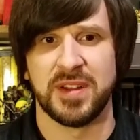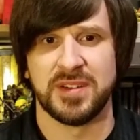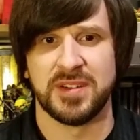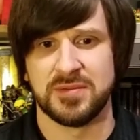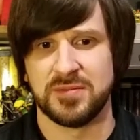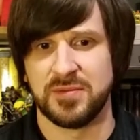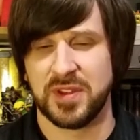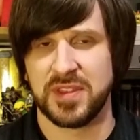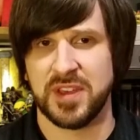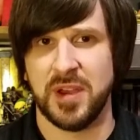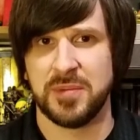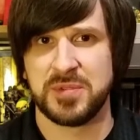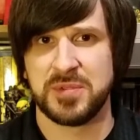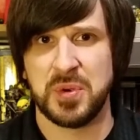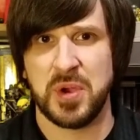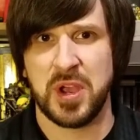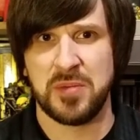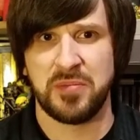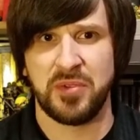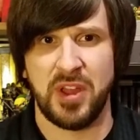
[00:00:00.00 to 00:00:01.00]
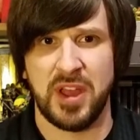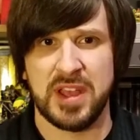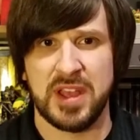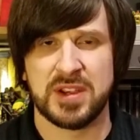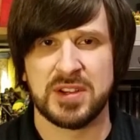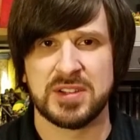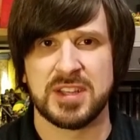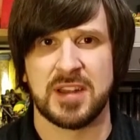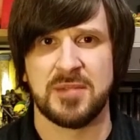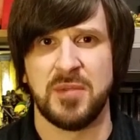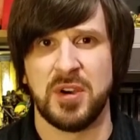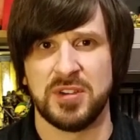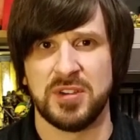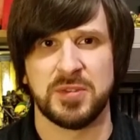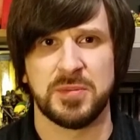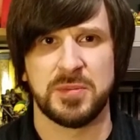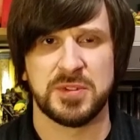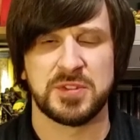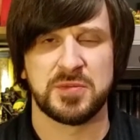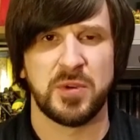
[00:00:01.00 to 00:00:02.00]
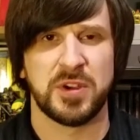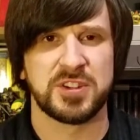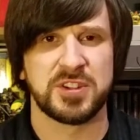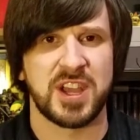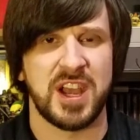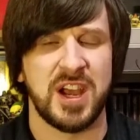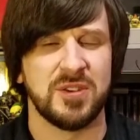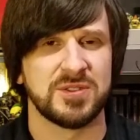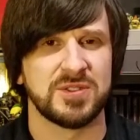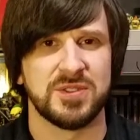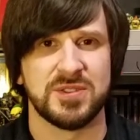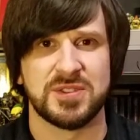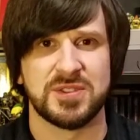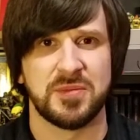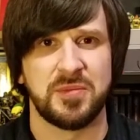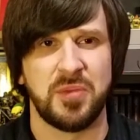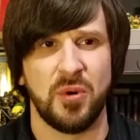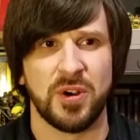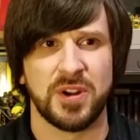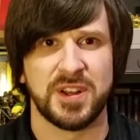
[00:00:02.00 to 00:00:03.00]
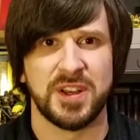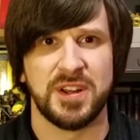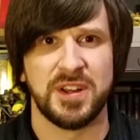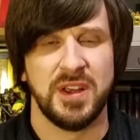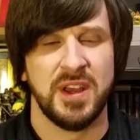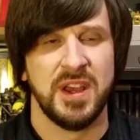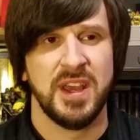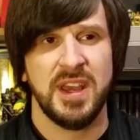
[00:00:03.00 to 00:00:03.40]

and with up to 8 players on multiple Switch consoles supported,